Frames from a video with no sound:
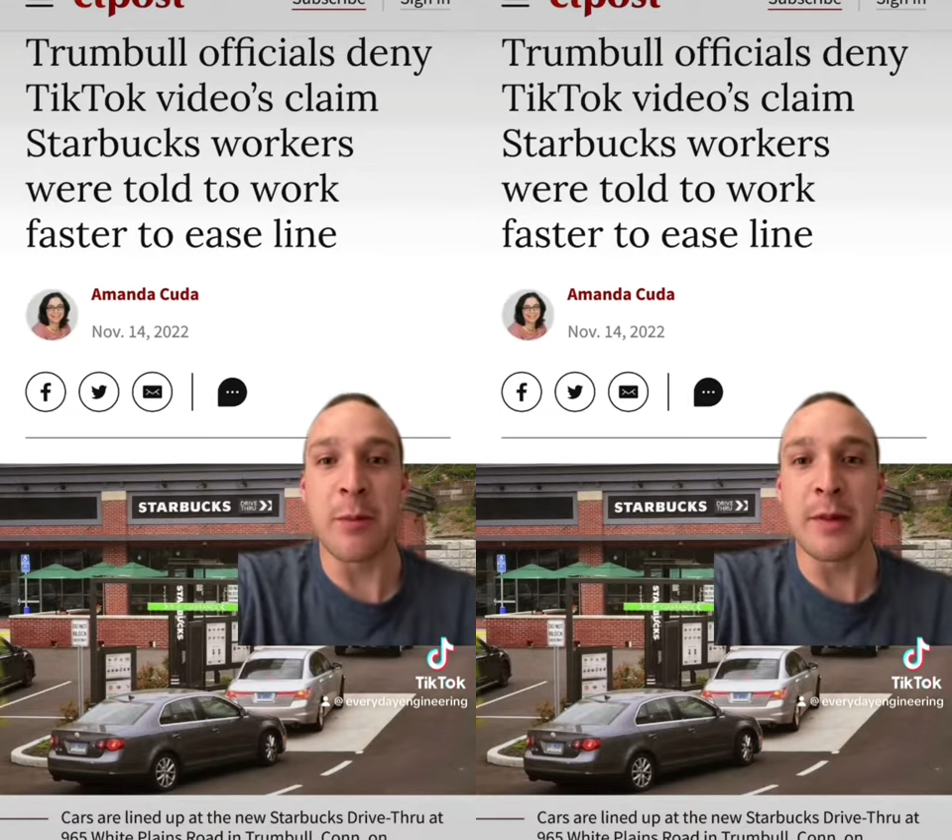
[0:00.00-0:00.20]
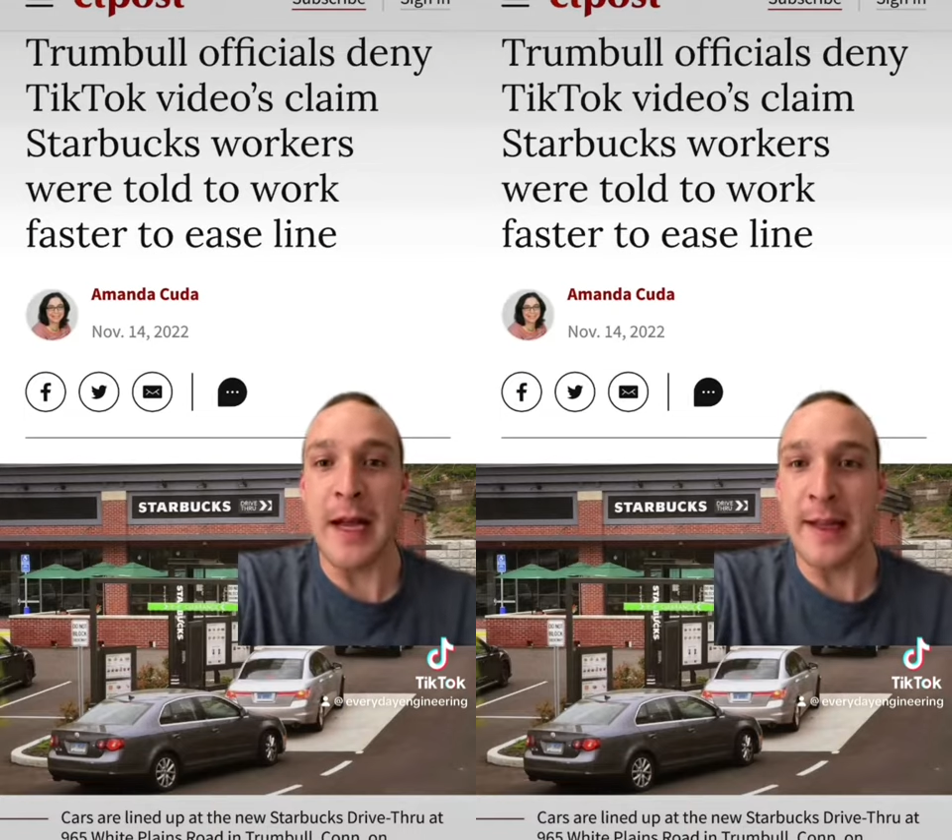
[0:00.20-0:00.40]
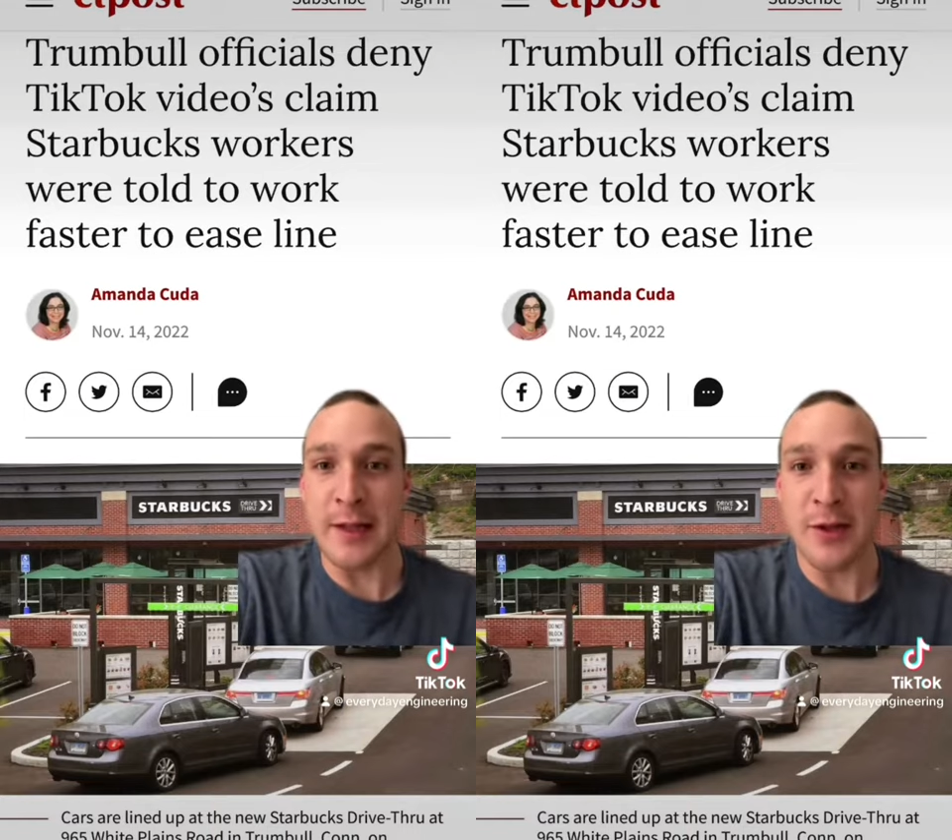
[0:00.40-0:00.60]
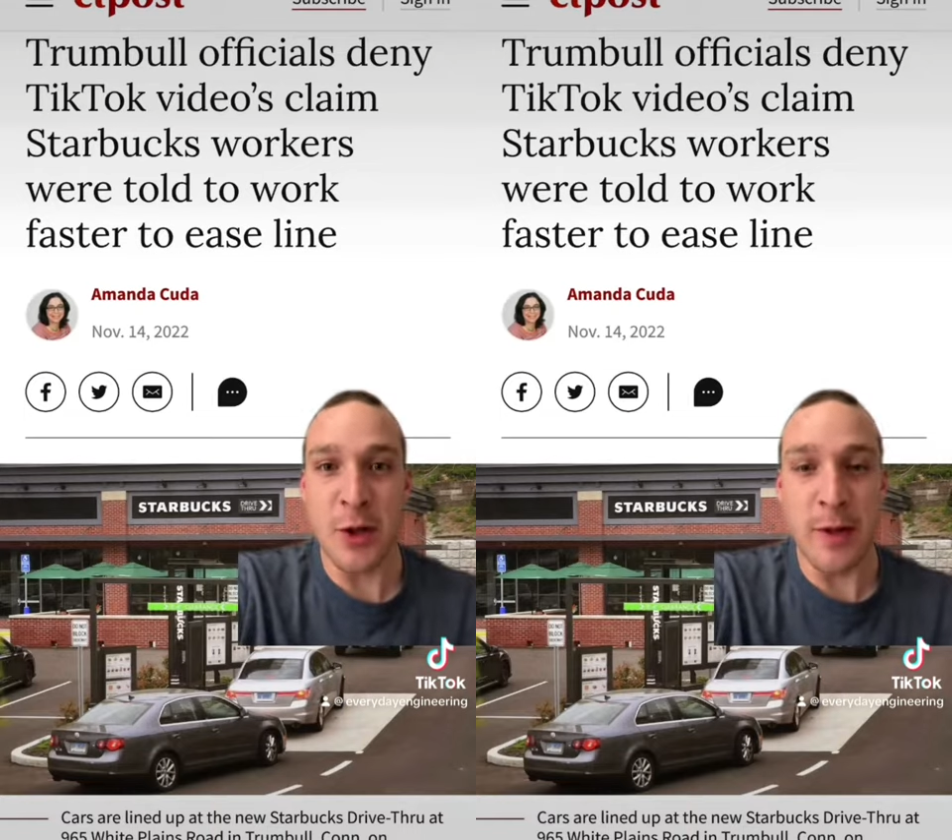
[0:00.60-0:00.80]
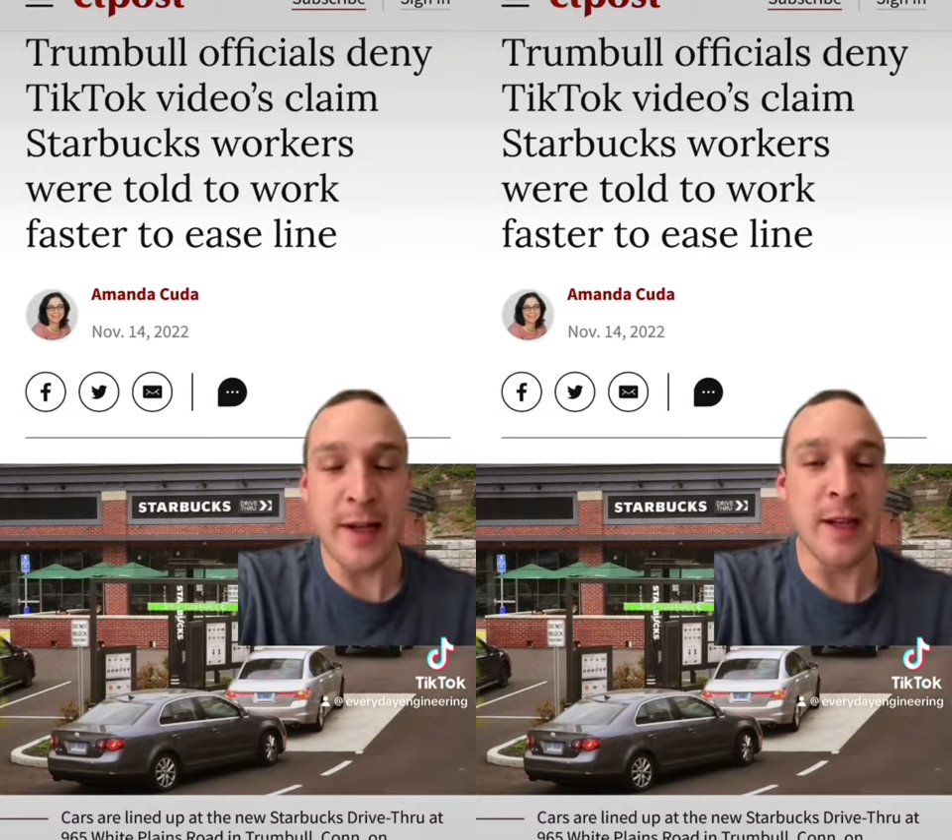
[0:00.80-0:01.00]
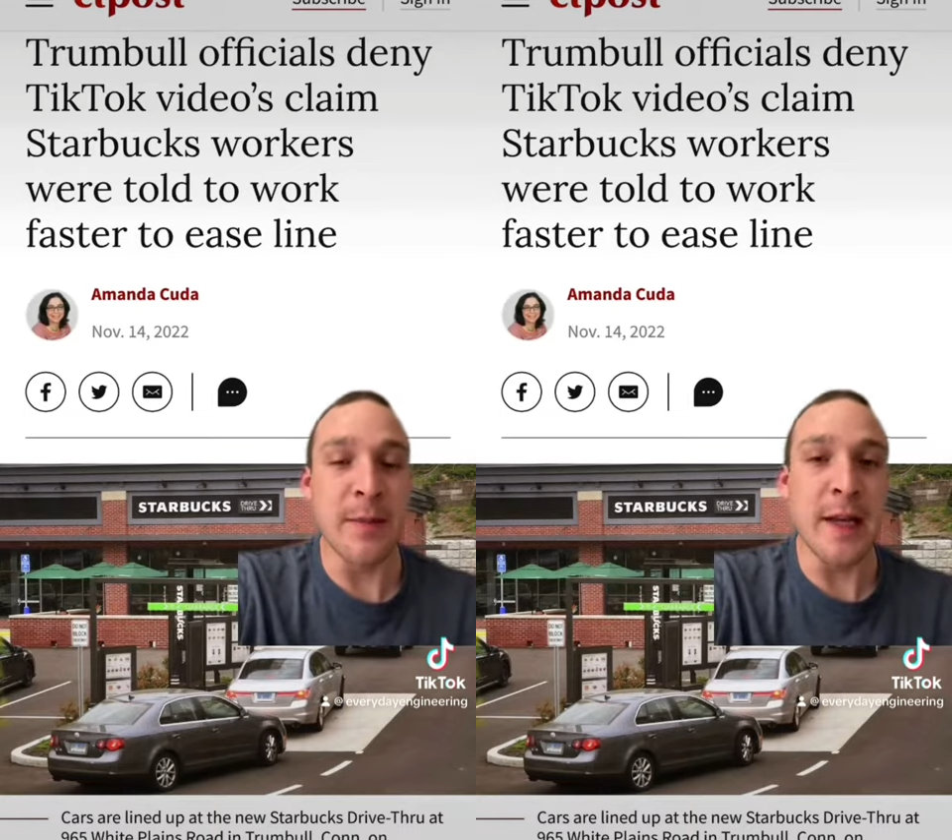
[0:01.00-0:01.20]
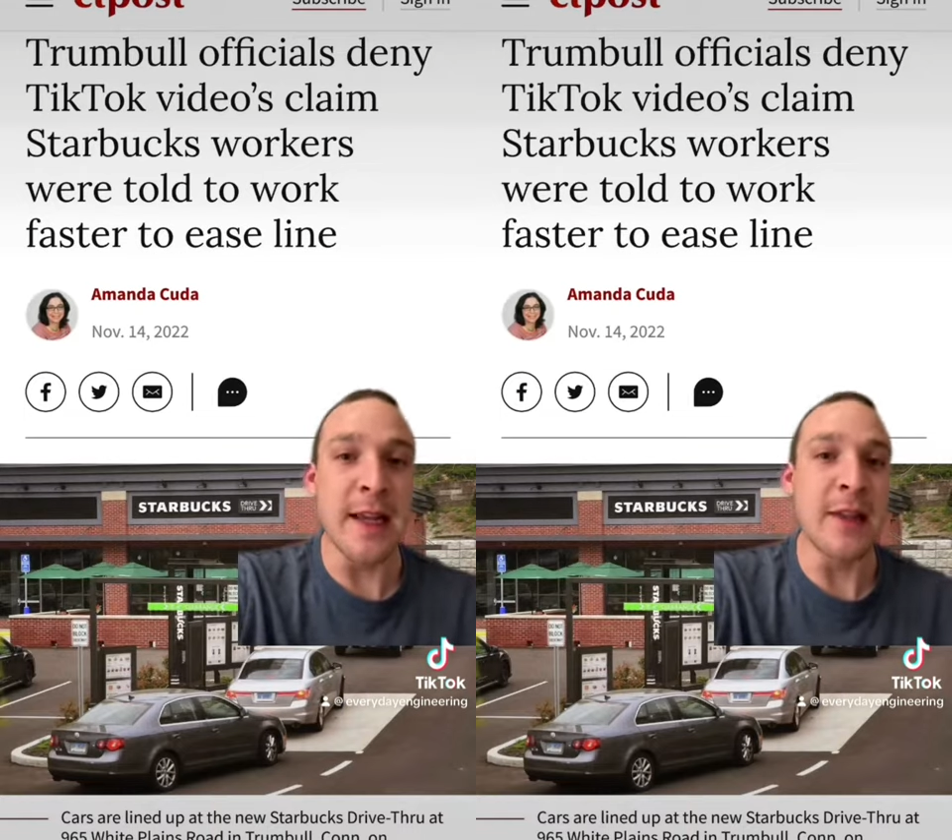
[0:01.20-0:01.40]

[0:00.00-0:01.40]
planning and zoning committee